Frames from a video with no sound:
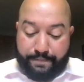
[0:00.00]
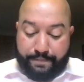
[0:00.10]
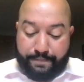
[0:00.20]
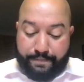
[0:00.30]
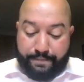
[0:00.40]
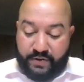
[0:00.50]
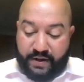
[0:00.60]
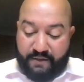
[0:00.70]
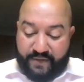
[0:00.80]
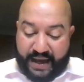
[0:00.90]
of
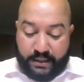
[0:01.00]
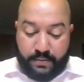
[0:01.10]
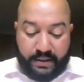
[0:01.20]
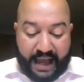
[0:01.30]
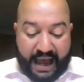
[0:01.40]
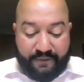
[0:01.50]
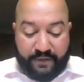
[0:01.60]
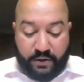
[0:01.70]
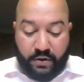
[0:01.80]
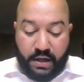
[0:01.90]
Pacific Street and Vanderbilt
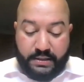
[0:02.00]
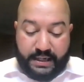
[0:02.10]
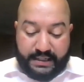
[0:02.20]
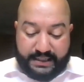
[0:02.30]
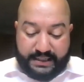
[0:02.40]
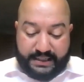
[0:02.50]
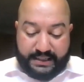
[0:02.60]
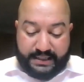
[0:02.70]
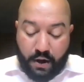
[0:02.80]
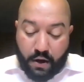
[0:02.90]
Avenue to the south.
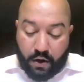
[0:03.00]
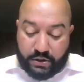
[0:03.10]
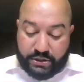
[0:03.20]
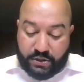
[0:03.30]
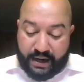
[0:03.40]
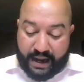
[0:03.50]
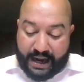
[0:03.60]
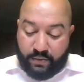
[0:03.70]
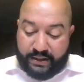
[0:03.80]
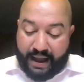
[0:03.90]
Also in line
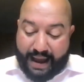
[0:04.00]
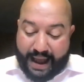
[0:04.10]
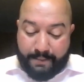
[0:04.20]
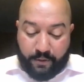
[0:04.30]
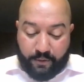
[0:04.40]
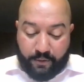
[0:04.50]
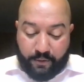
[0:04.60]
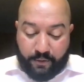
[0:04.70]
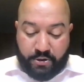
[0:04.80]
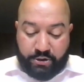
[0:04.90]
with the M Crown
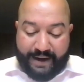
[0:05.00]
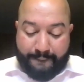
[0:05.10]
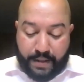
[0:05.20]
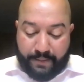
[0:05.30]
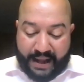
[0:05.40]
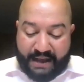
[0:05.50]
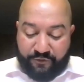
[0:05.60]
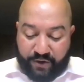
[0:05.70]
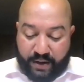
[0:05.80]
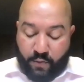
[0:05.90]
Community plan
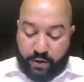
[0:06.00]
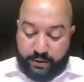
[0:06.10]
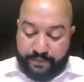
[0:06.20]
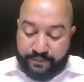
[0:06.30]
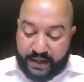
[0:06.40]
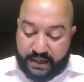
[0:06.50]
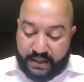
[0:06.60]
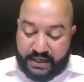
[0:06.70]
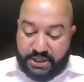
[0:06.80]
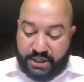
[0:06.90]
framework. In
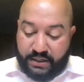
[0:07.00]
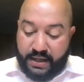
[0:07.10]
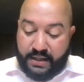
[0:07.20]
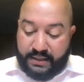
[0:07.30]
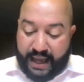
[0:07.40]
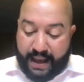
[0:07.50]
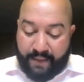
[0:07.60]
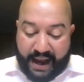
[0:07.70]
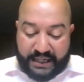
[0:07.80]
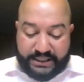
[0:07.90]
addition, the
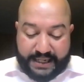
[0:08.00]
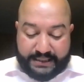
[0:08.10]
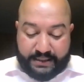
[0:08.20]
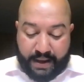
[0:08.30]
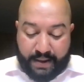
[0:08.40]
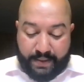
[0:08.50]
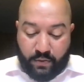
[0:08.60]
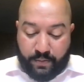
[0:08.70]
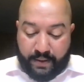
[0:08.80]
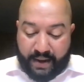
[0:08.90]
MIH text amendment will
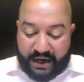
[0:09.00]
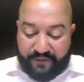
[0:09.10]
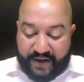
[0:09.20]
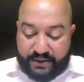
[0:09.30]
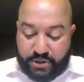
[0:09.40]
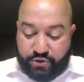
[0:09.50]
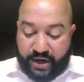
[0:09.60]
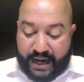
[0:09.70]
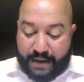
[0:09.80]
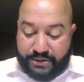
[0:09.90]
be modified to
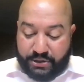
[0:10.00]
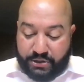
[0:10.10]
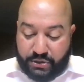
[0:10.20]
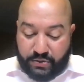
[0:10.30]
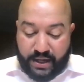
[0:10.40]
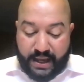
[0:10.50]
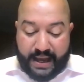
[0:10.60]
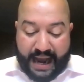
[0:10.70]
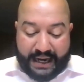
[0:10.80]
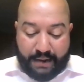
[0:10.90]
strike option two and
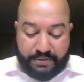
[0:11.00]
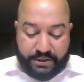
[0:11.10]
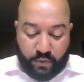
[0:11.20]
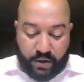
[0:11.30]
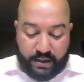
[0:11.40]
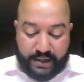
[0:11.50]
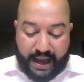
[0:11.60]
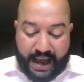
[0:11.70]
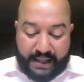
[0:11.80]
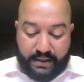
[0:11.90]
add option one
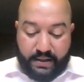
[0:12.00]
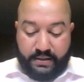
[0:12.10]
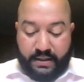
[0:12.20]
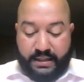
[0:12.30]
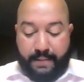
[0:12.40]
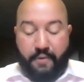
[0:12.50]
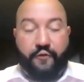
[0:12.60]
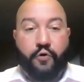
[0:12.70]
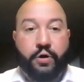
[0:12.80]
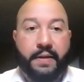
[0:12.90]
and the deep
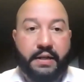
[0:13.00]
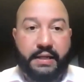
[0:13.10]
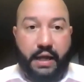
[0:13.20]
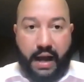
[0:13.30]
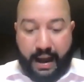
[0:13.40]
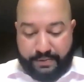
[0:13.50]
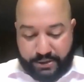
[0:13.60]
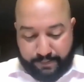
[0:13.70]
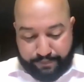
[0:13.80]
affordability option.